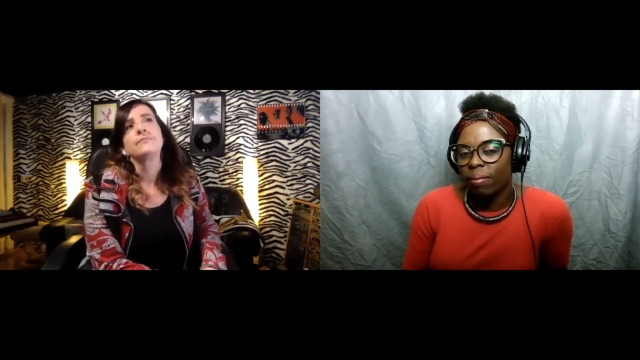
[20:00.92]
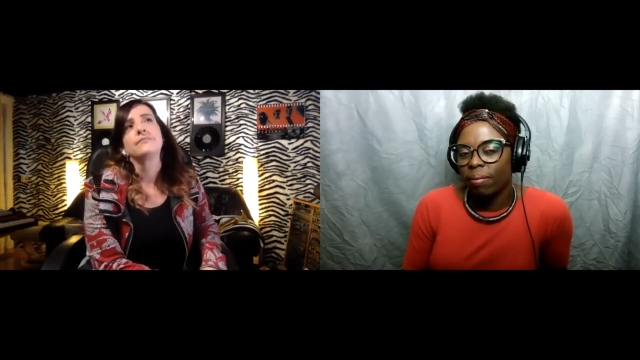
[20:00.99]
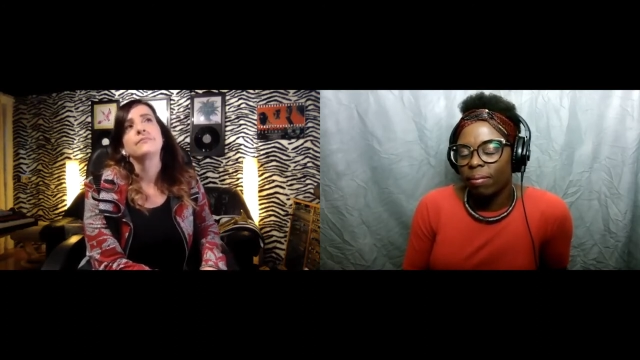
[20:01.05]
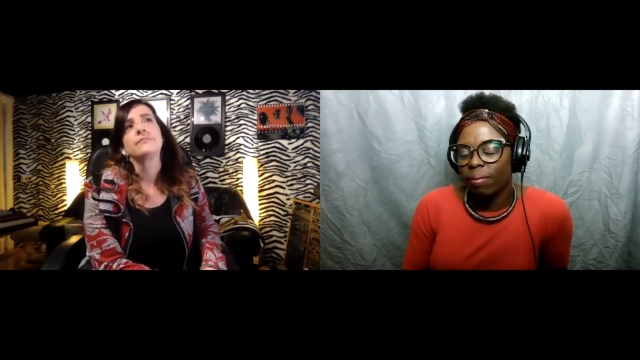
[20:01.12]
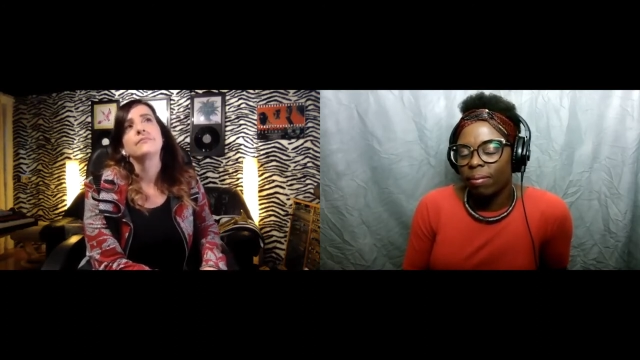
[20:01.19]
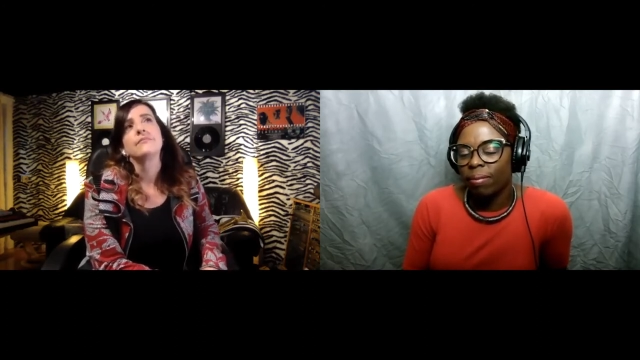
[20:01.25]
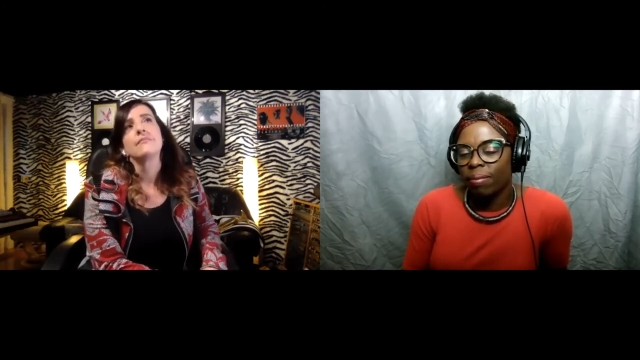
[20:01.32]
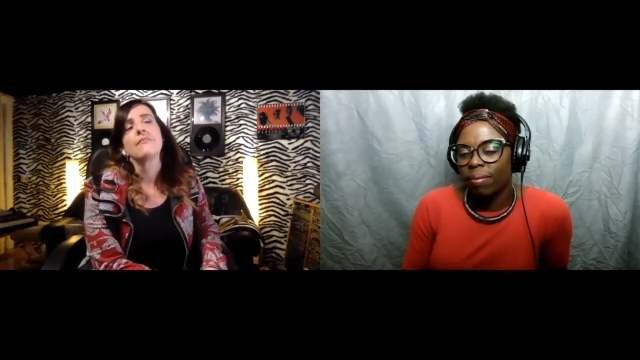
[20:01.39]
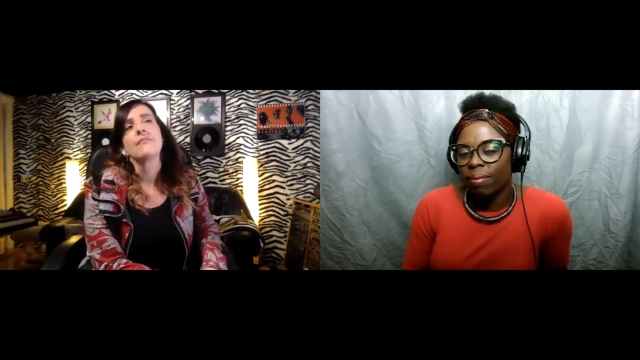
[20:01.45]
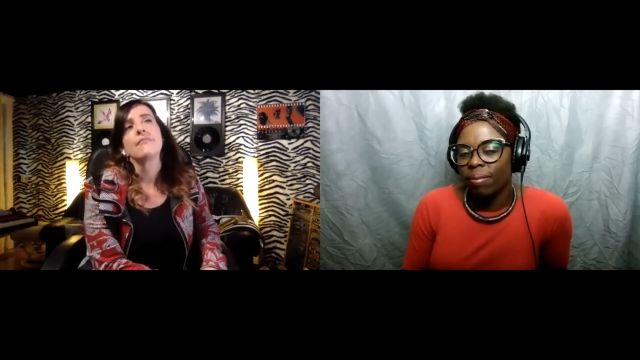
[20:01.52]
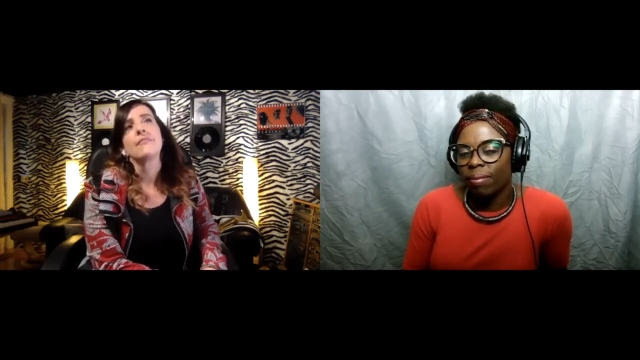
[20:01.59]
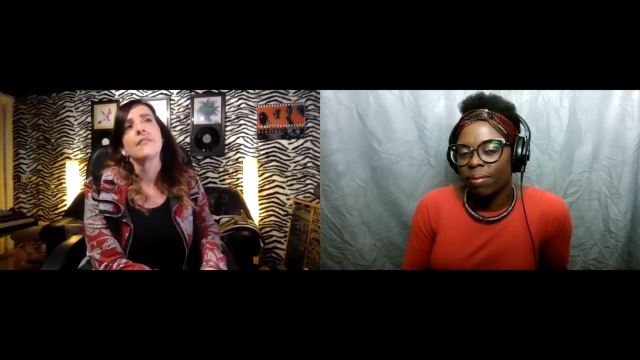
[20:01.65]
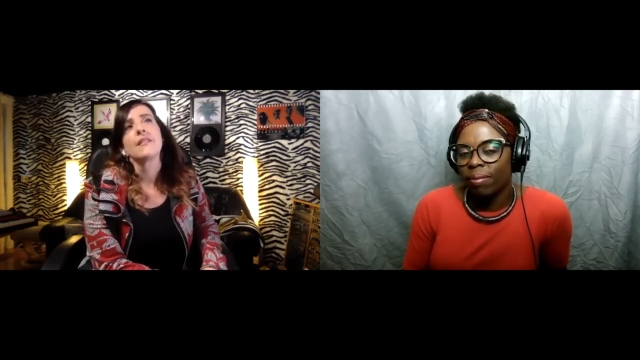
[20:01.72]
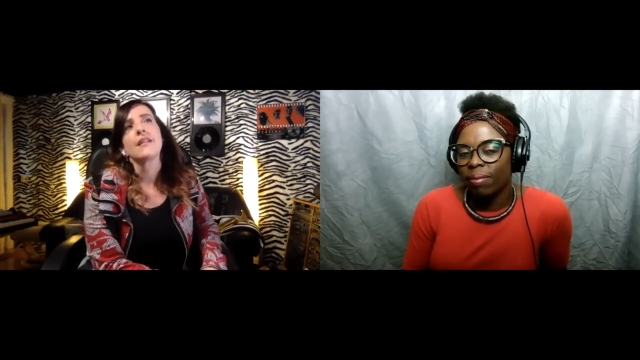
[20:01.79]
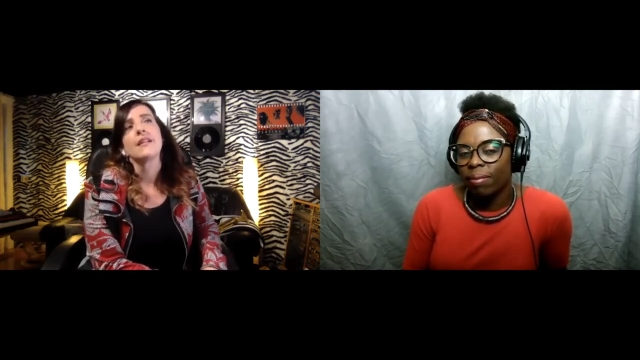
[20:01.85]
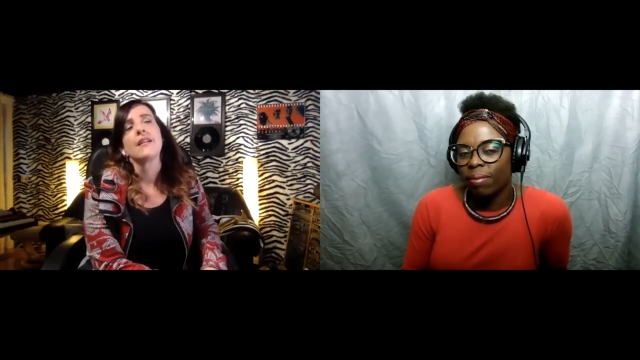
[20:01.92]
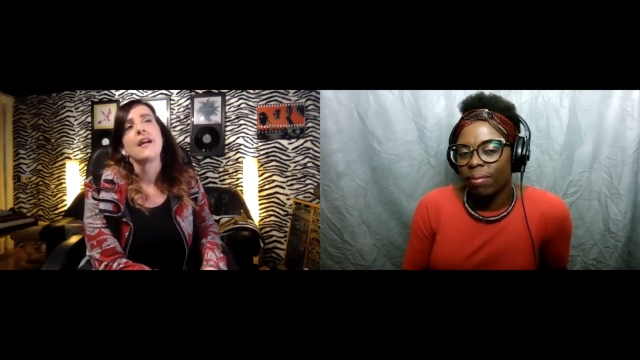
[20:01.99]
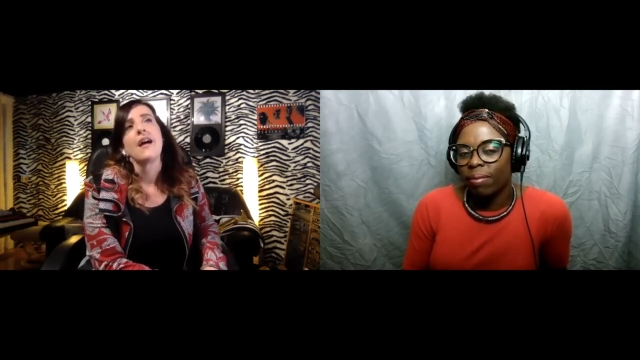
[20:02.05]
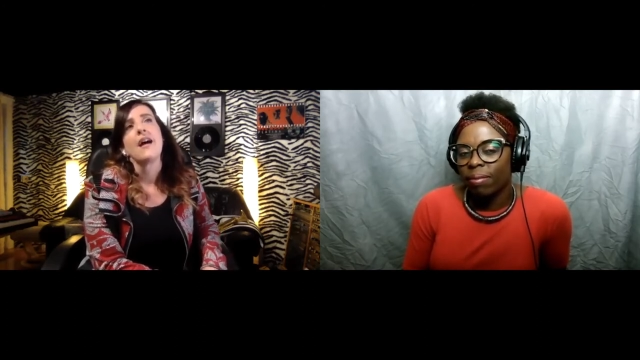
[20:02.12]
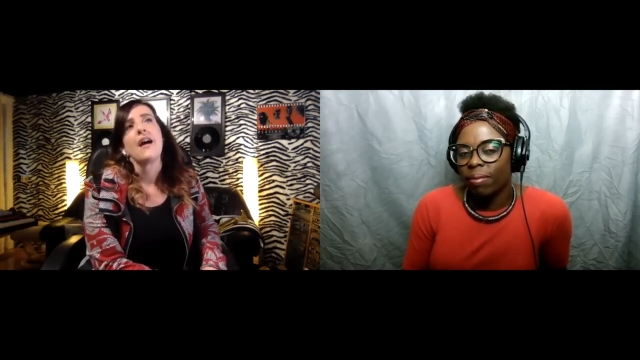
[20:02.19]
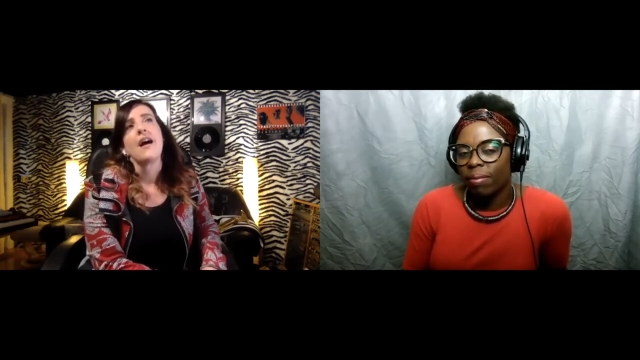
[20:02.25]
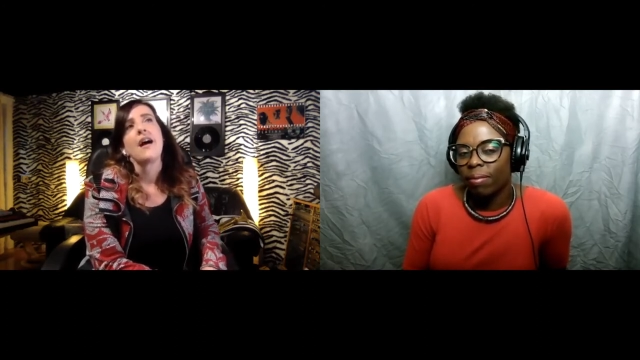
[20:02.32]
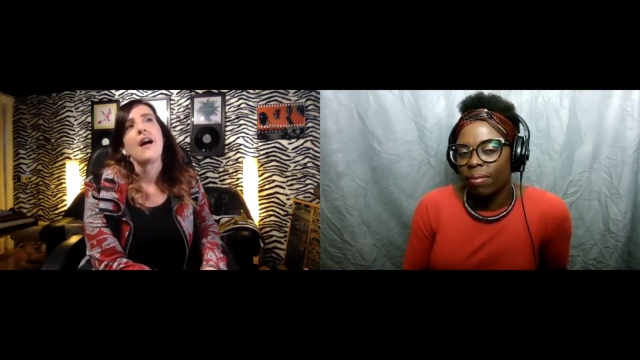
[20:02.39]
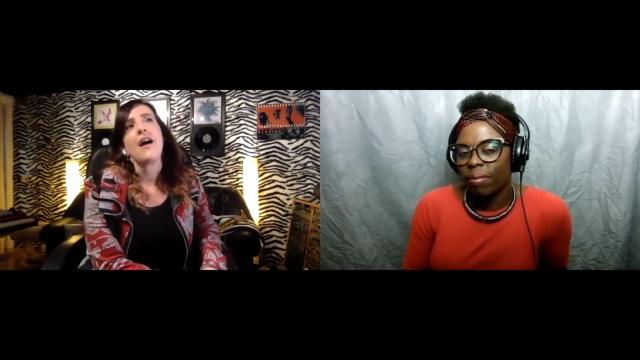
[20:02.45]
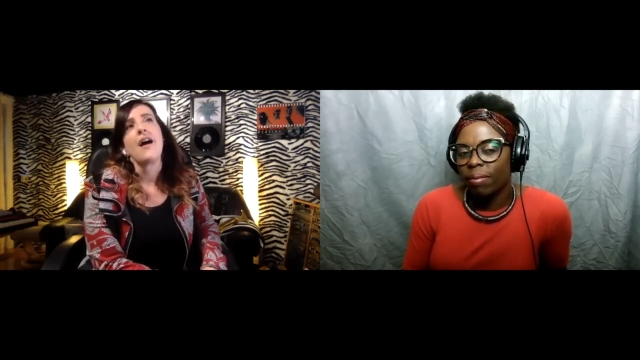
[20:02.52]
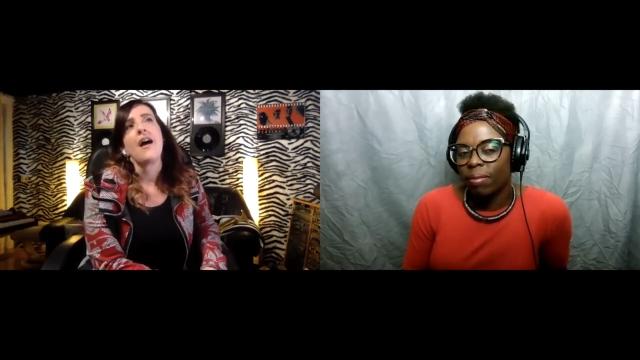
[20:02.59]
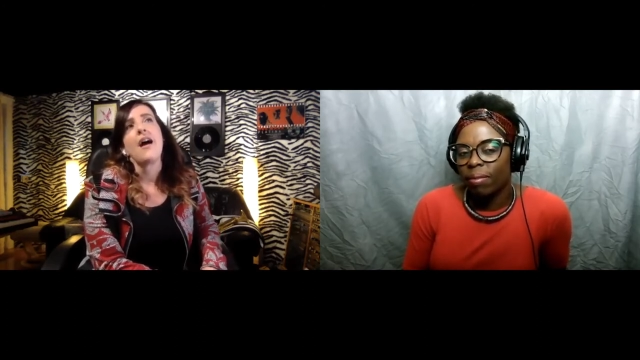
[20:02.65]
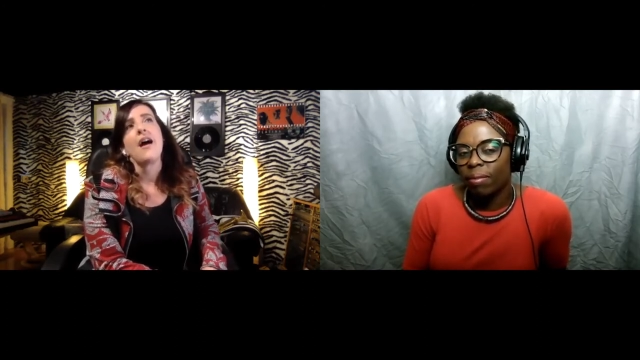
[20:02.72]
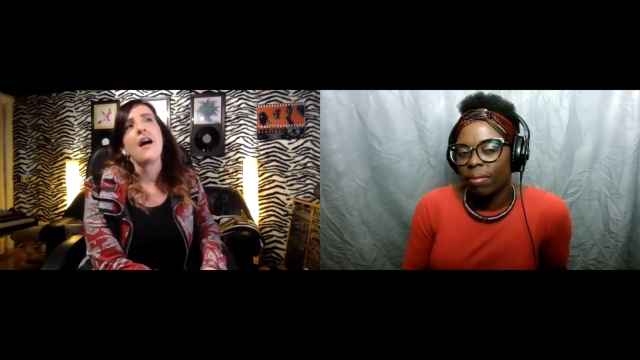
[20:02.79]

No one is speaking in this clip.